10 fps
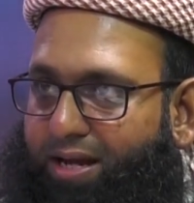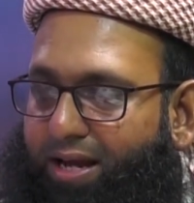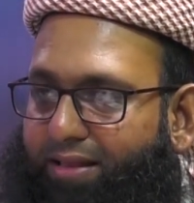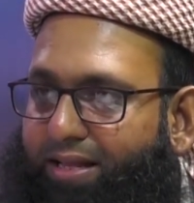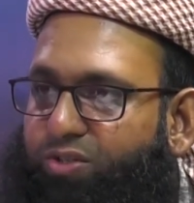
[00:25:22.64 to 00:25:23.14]

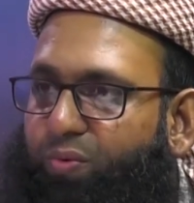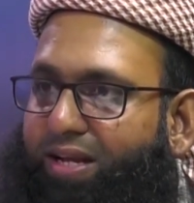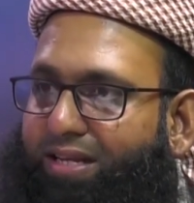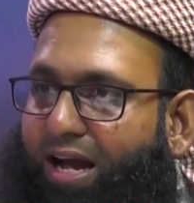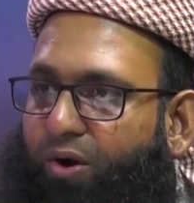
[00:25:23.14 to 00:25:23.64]
And that's why
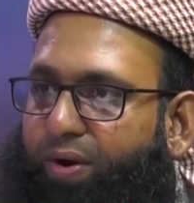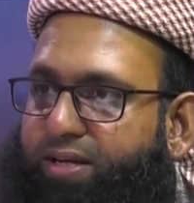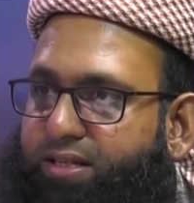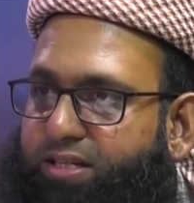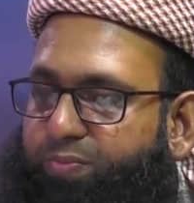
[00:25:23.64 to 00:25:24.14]
da'wah
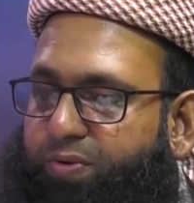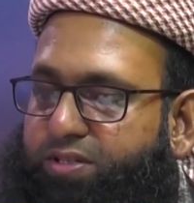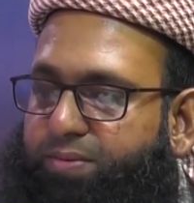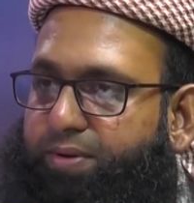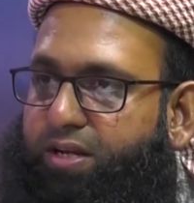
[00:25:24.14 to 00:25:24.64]
is a
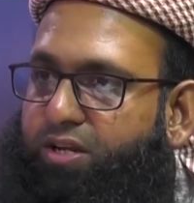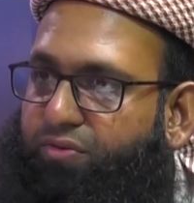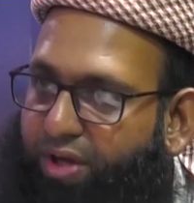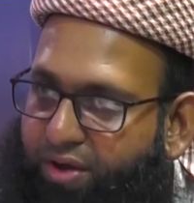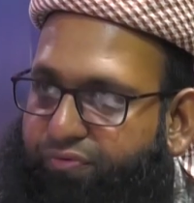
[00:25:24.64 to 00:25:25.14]
responsibility
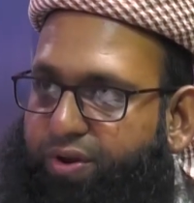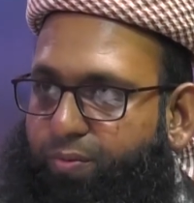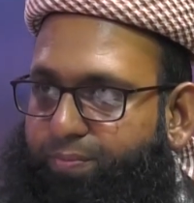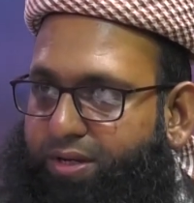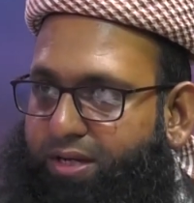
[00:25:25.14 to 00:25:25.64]
of every
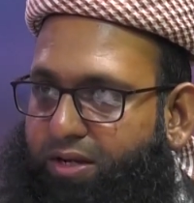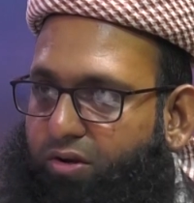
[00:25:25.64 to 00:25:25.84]
ummati,